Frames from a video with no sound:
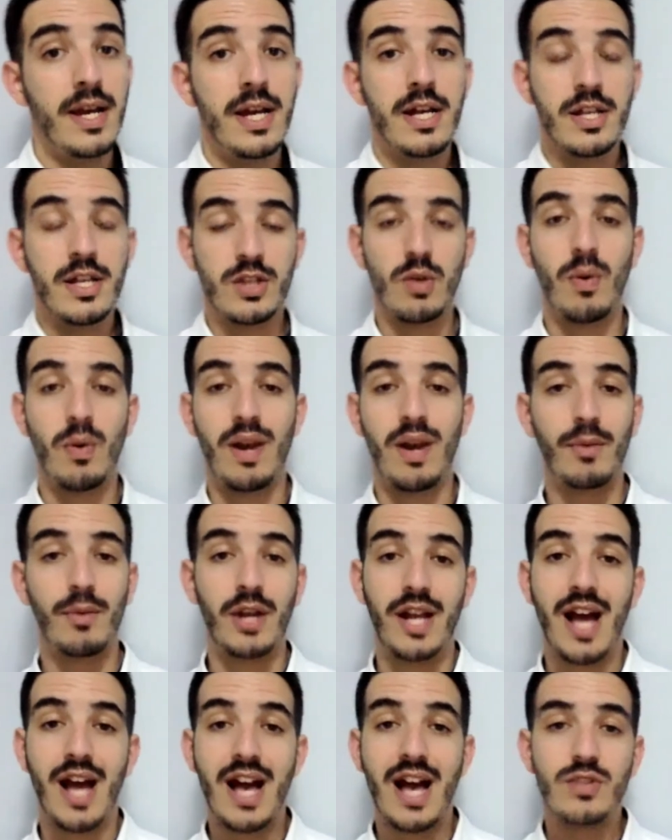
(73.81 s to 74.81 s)
So what I'm
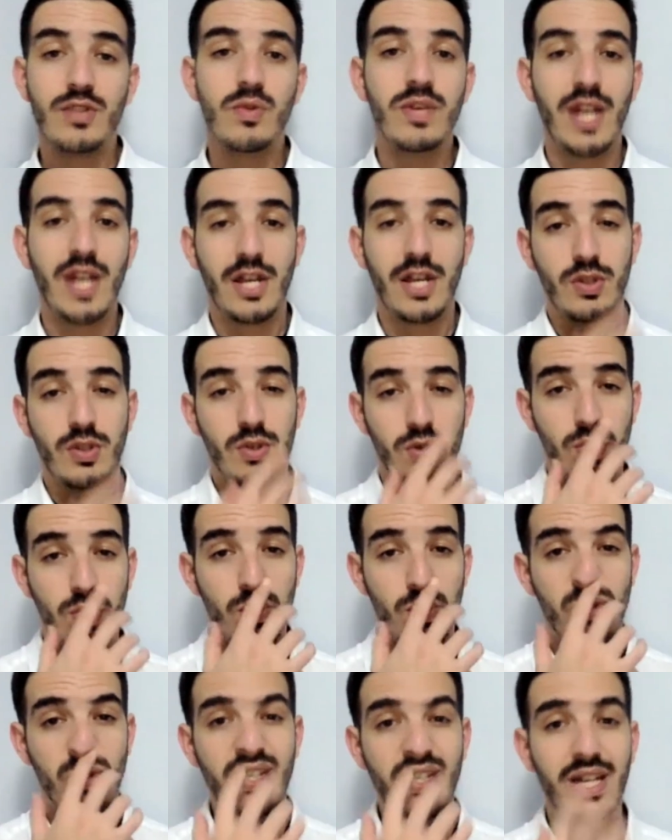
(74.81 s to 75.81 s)
going to ask you guys to
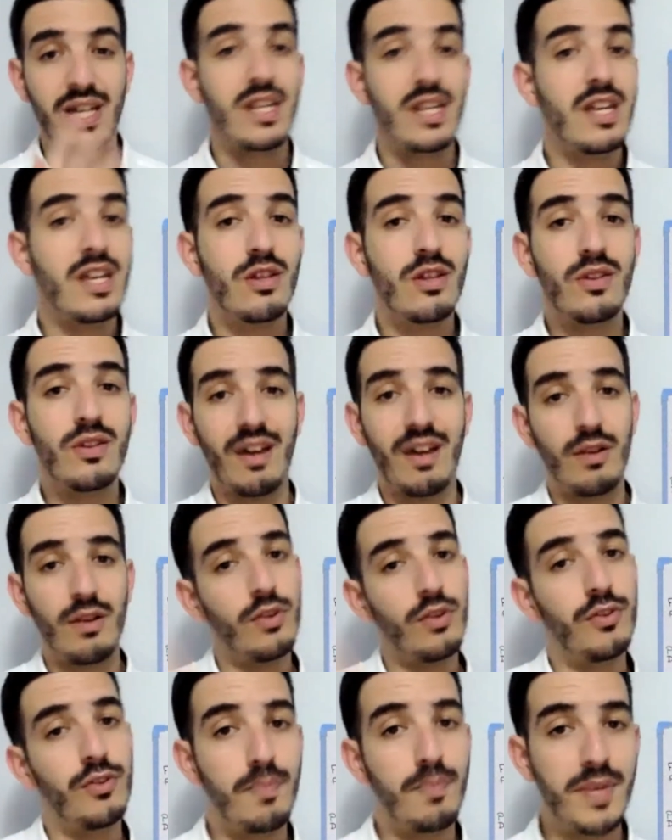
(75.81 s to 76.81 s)
do, you can either
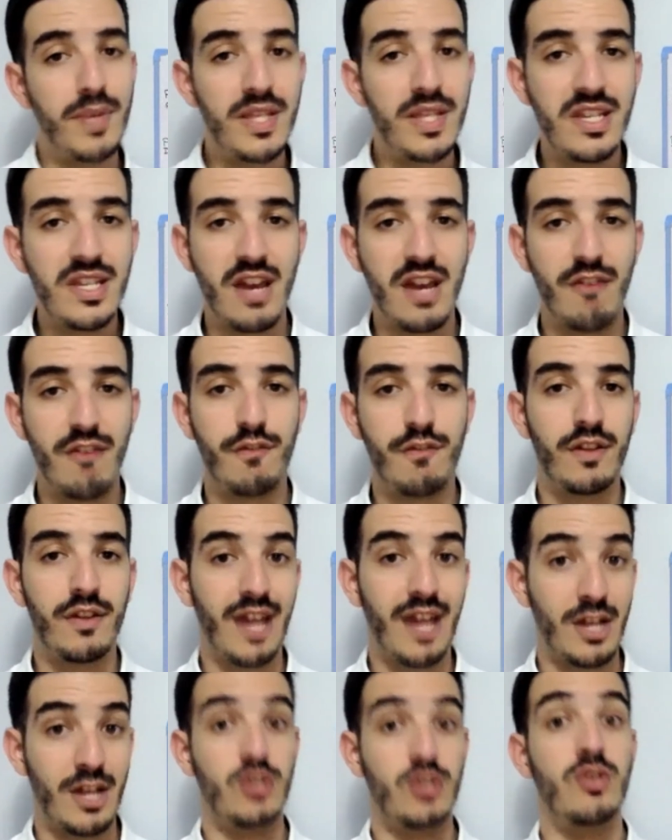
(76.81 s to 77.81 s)
download the PDF
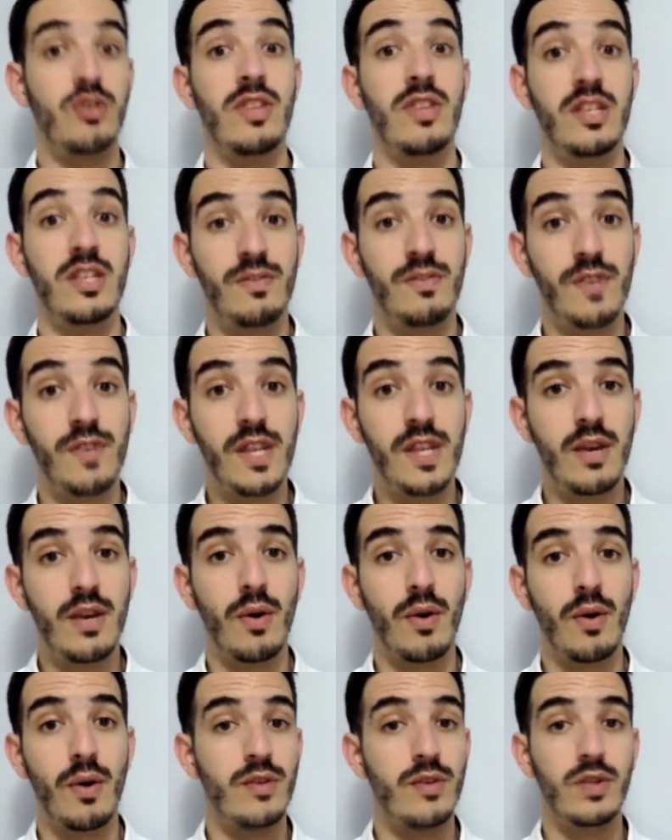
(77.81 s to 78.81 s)
attached to this
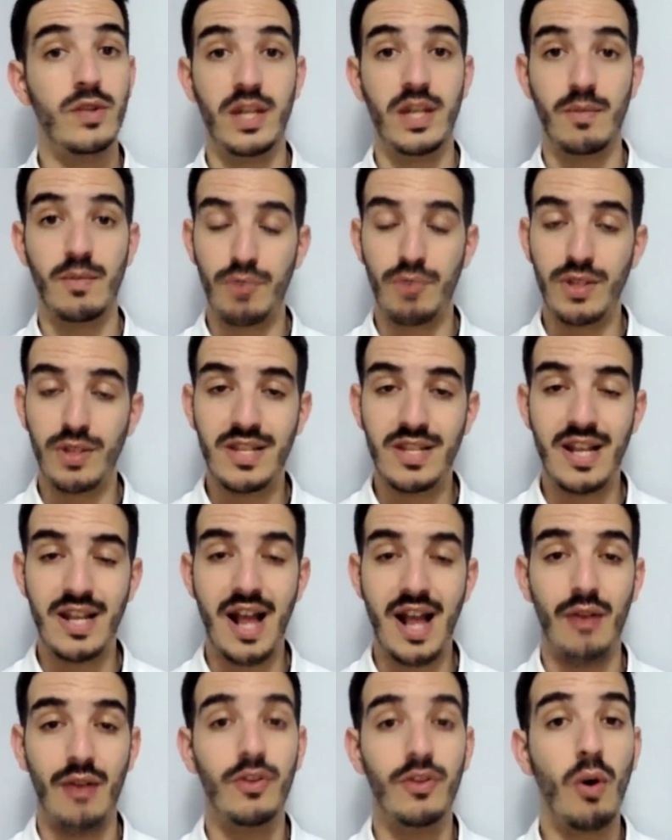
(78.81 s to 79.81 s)
video and you can print it
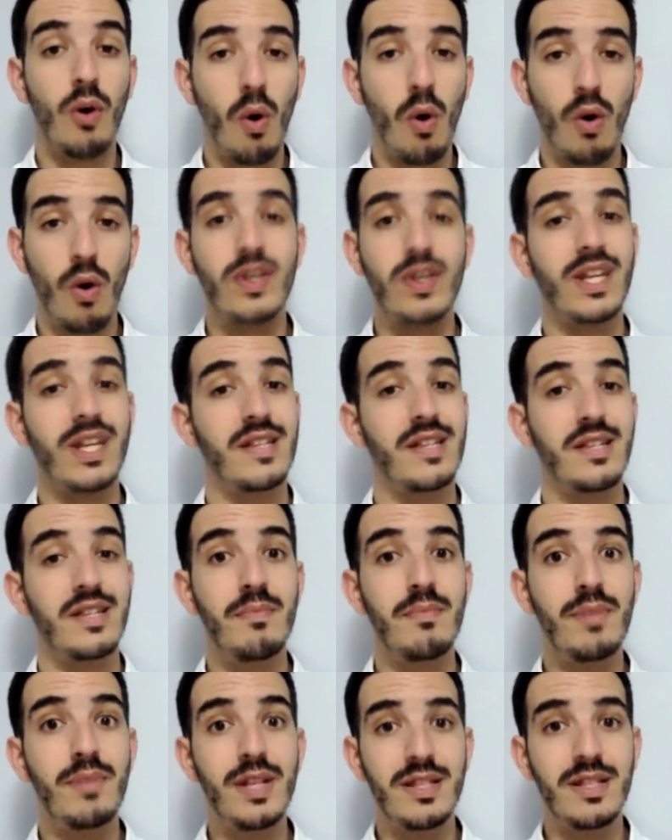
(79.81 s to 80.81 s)
out, or you can
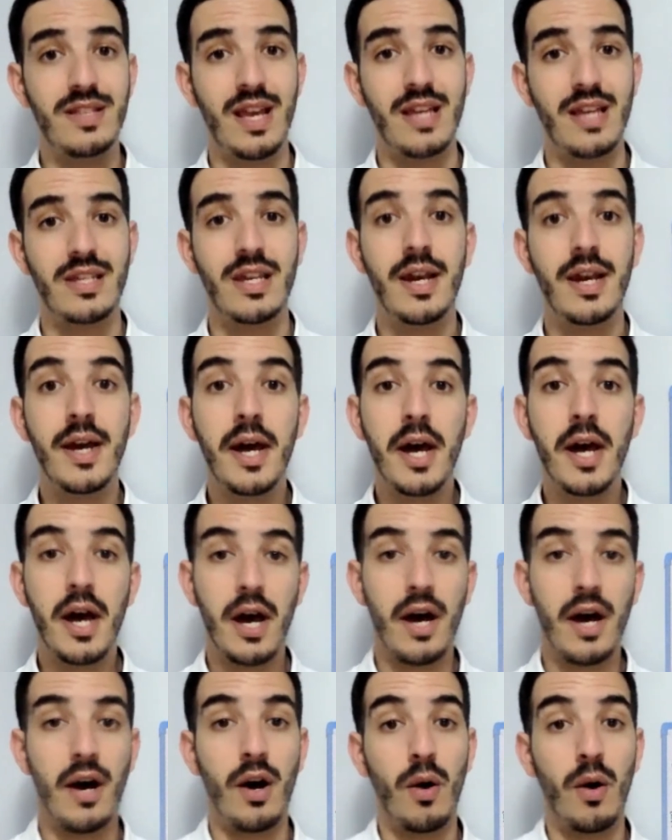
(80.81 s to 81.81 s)
simply take
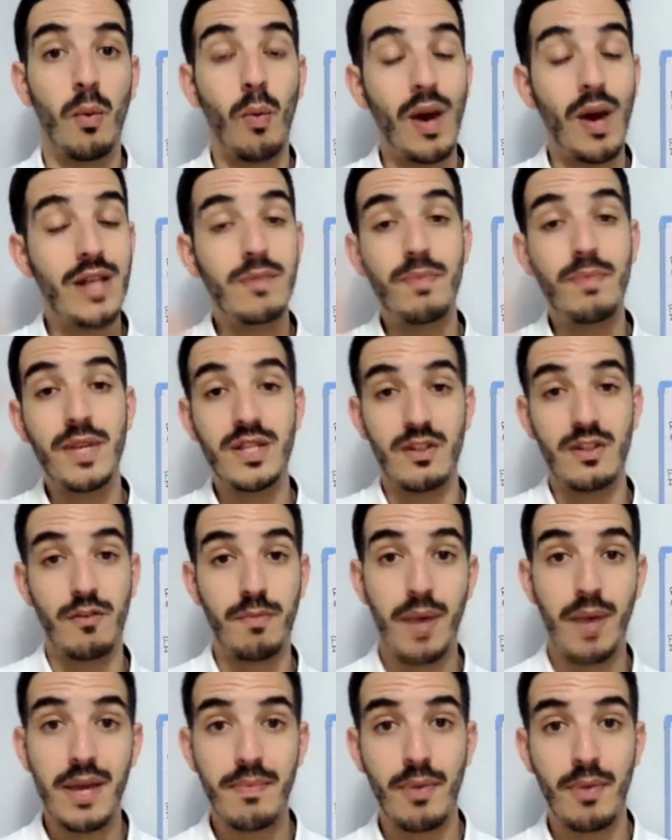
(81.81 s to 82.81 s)
a white piece of
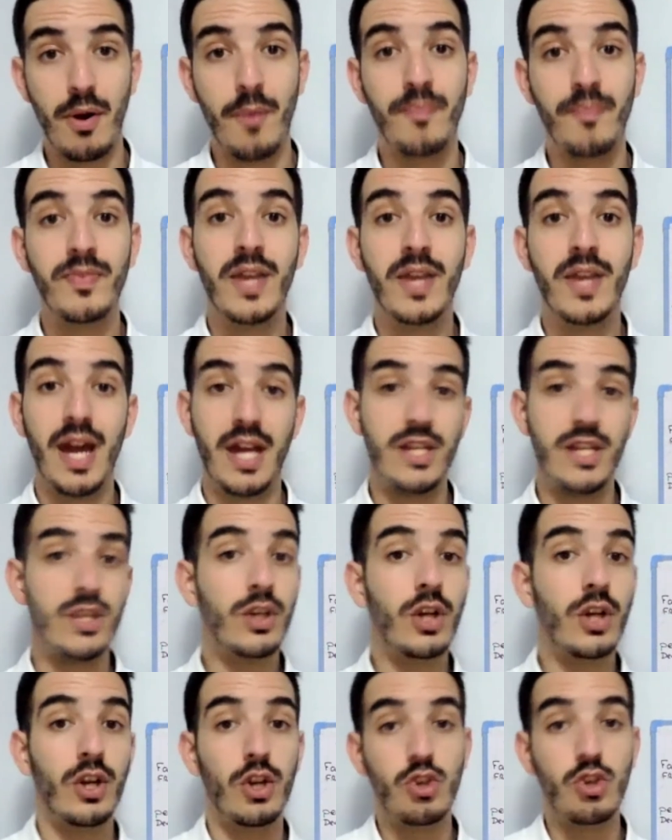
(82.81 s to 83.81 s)
paper and you're
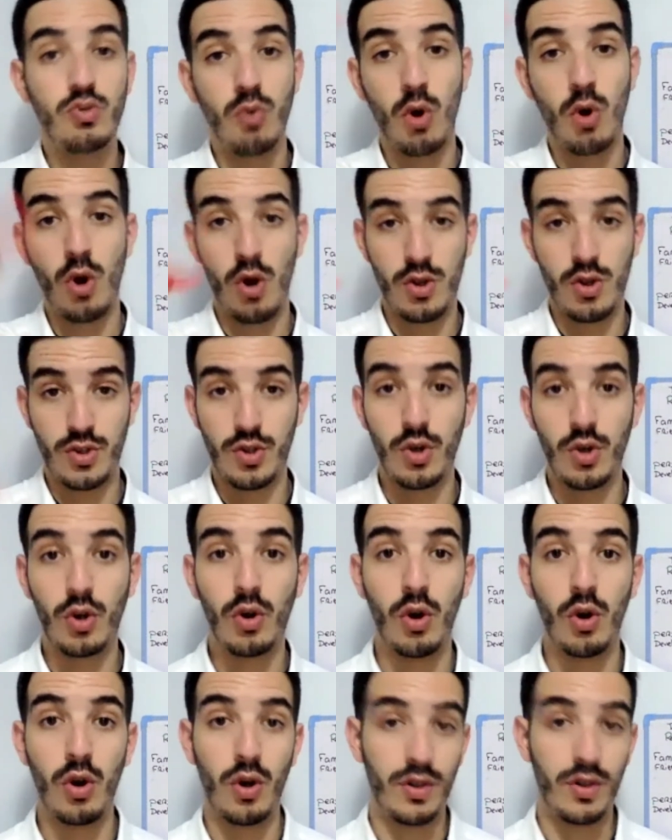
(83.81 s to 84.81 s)
going to draw a
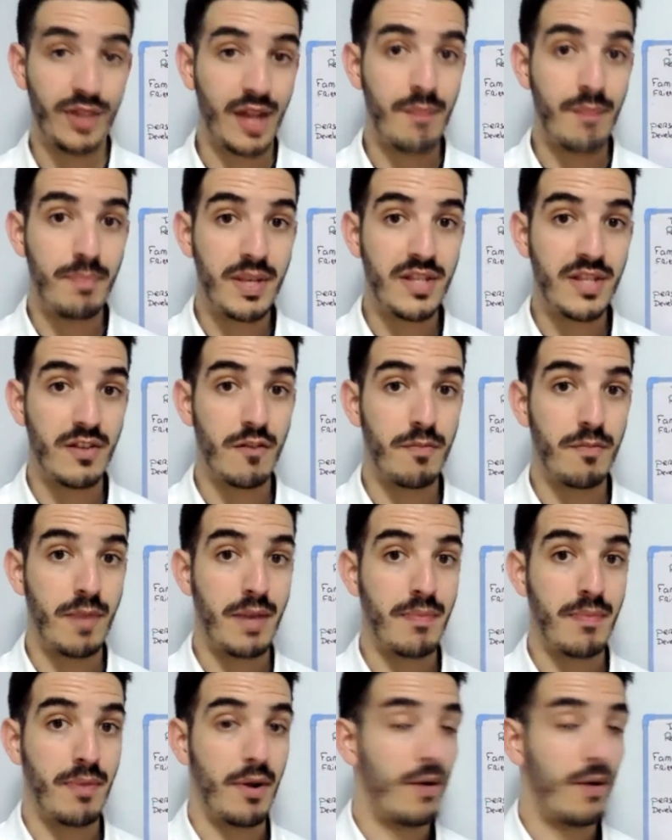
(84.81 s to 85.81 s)
circle on that piece of
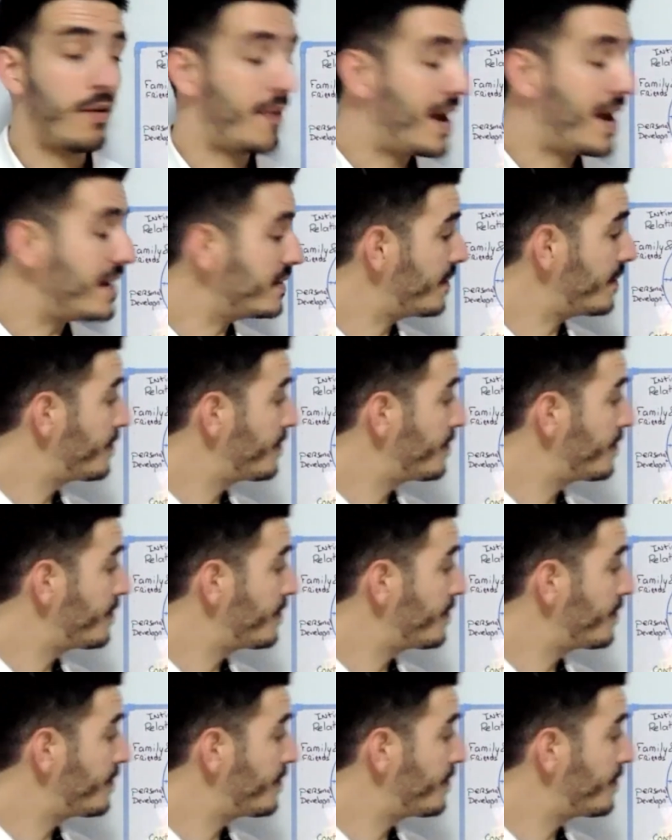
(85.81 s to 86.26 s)
paper, right?